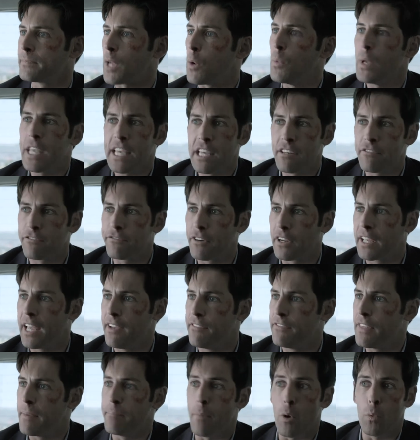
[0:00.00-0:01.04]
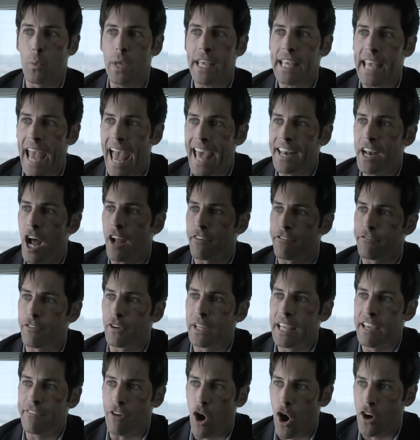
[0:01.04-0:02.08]
We can forgive them, but we cannot
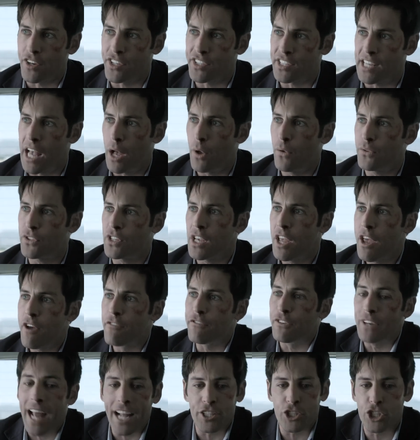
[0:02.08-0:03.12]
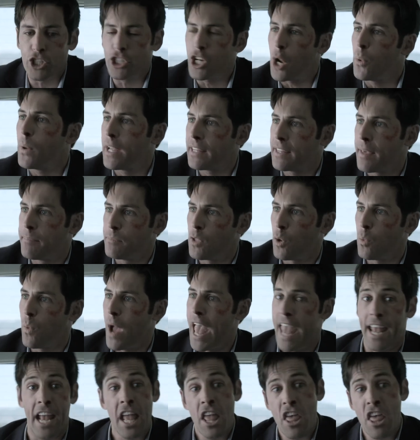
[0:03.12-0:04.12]
forgive ourselves for not showing them the way.